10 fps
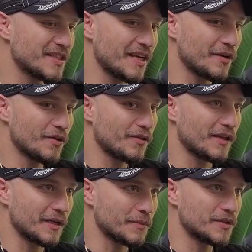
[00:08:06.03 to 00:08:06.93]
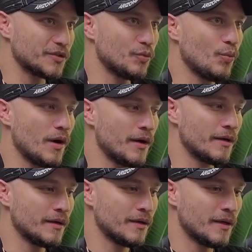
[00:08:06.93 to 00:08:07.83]
not a good thing, because you
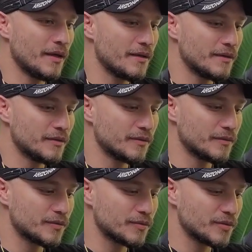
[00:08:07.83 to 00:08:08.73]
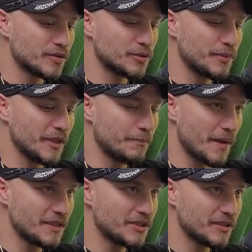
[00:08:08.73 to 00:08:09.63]
want to speak
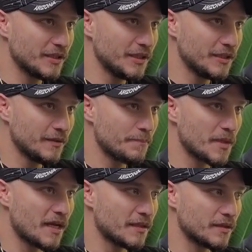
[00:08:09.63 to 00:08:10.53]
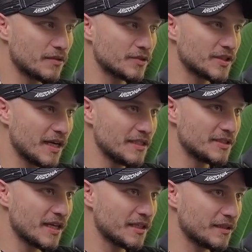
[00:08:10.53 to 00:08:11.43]
basically and concise
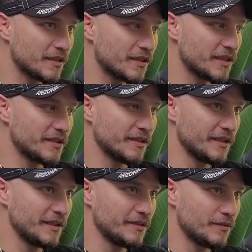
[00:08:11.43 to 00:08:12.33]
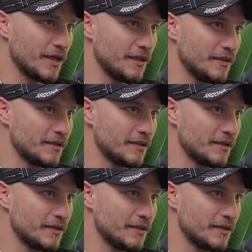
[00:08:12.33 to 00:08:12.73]
and clearly, right?